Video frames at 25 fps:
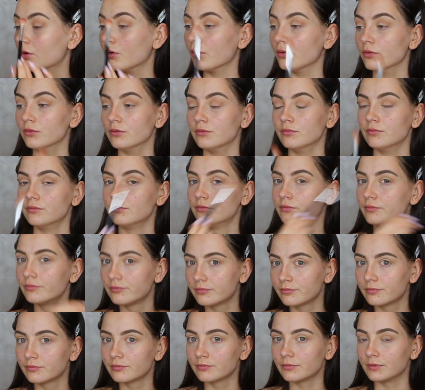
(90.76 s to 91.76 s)

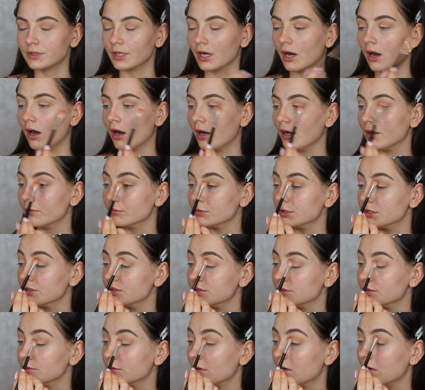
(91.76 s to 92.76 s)
on the eye I'm gonna
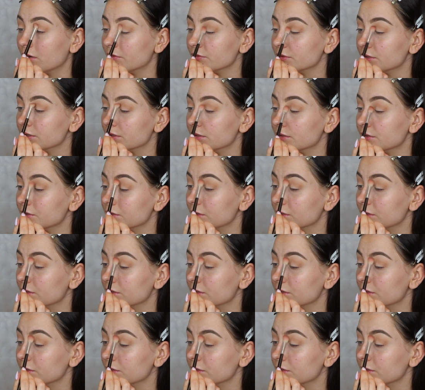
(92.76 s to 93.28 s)
do after,